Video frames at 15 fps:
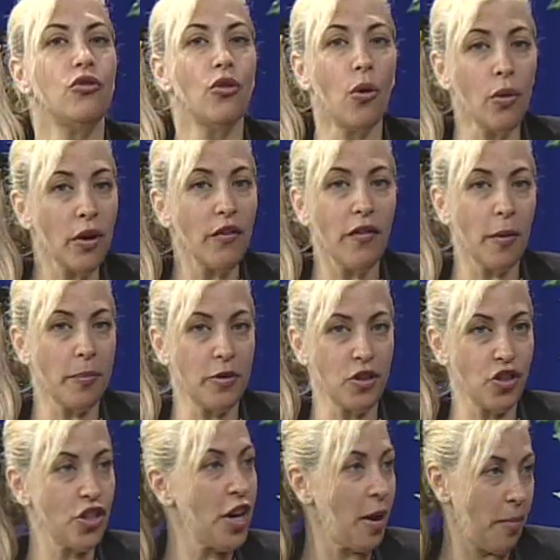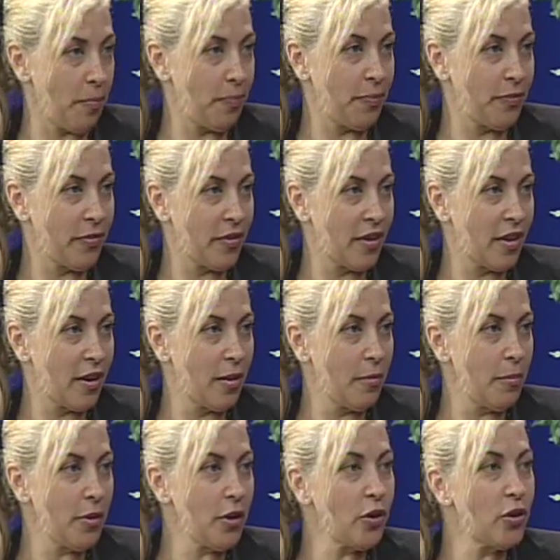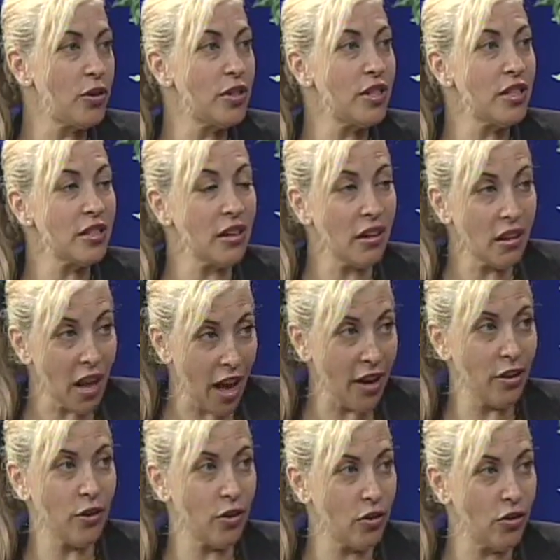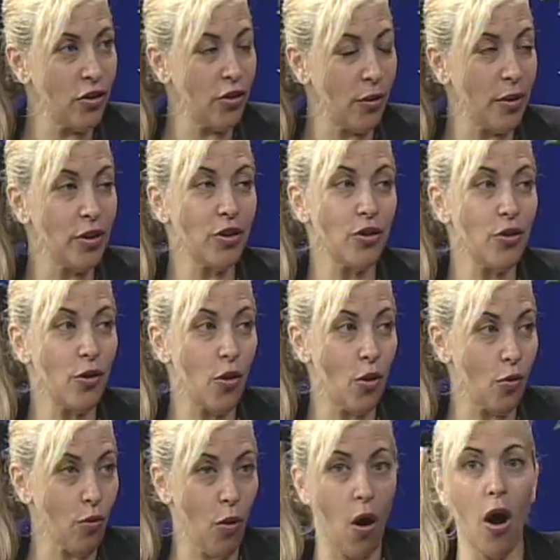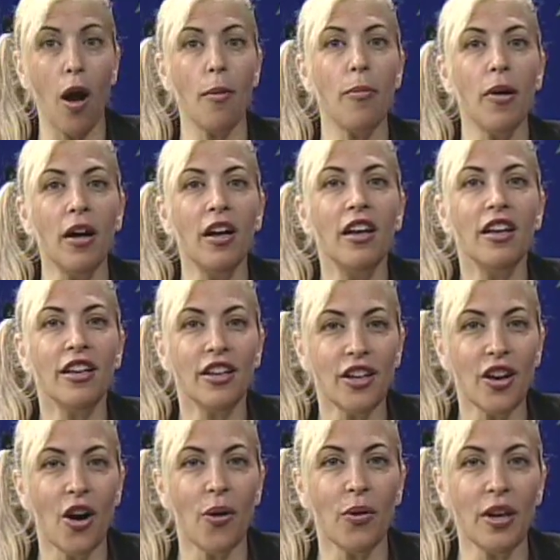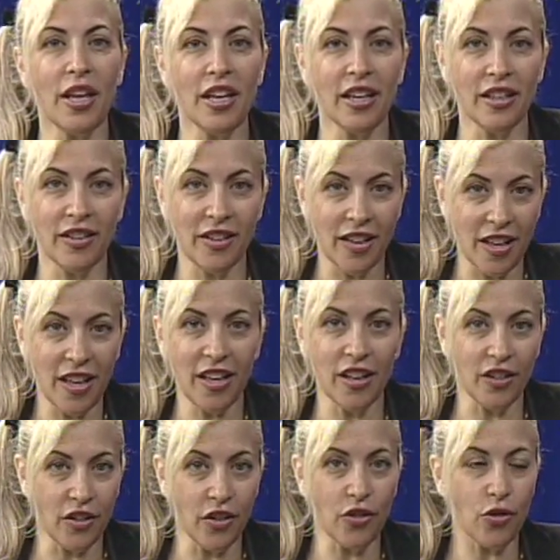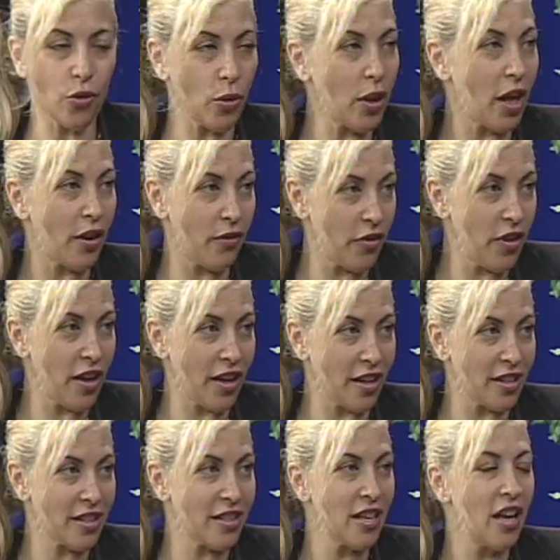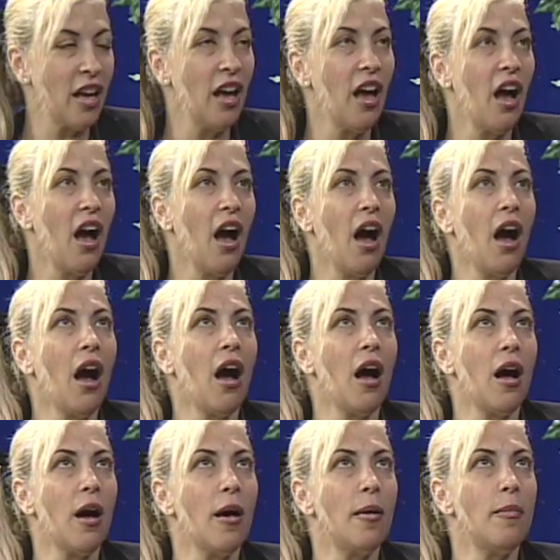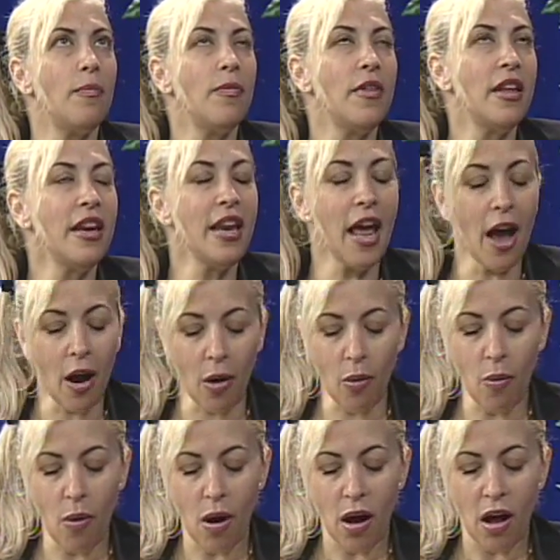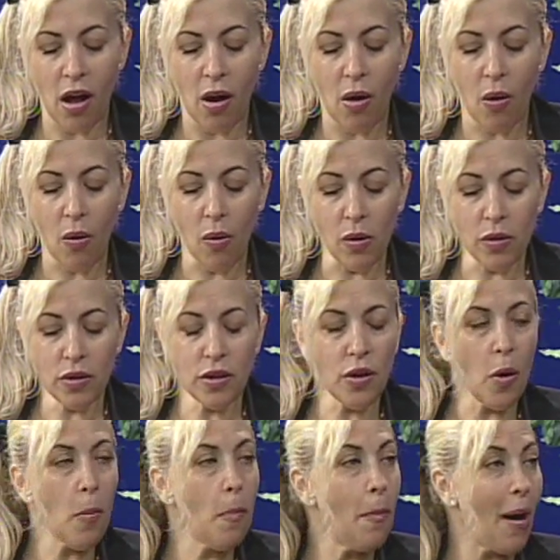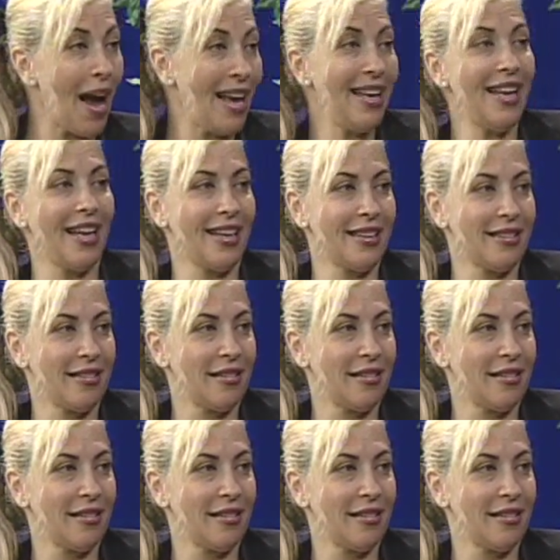don't give up the ship, because there's a lot you can do. And you can call Rob, and he can teach you a lot of things. Now, also biting.